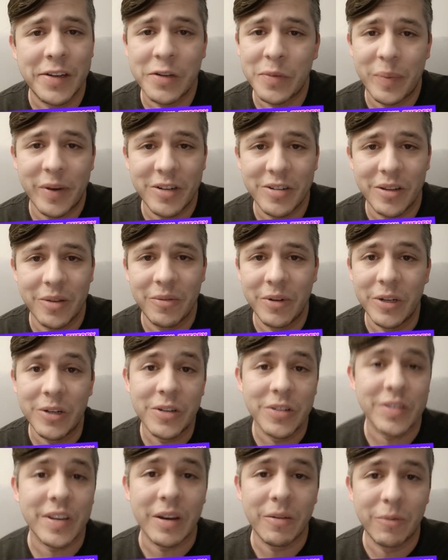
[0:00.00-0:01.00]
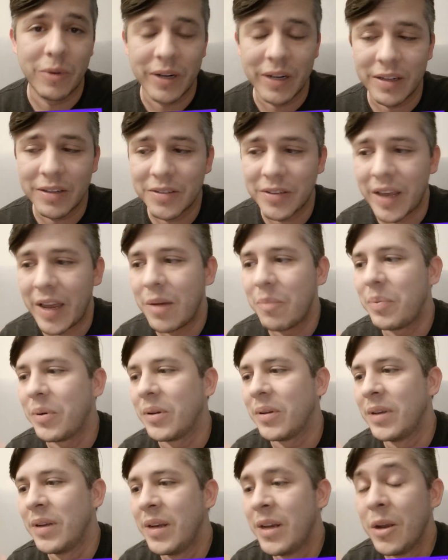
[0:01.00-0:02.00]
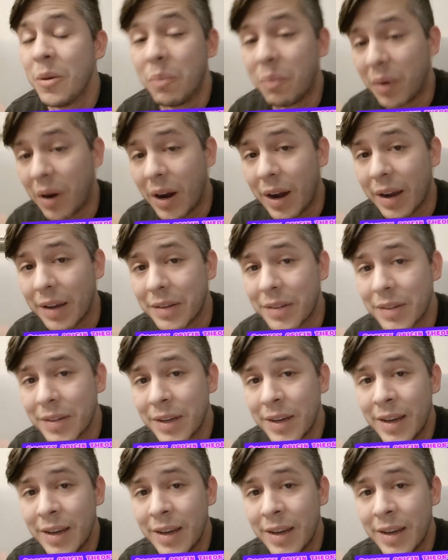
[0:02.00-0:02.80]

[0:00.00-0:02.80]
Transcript: especially when you just have one example. But